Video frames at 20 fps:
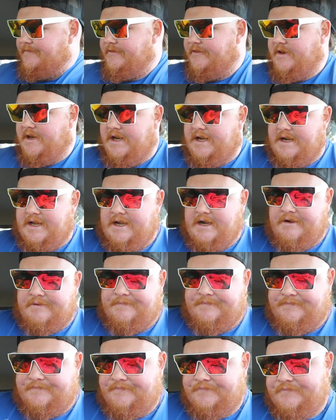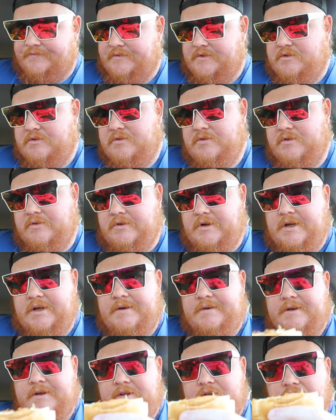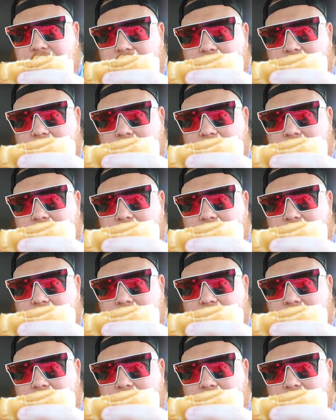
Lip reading: right now. All right, the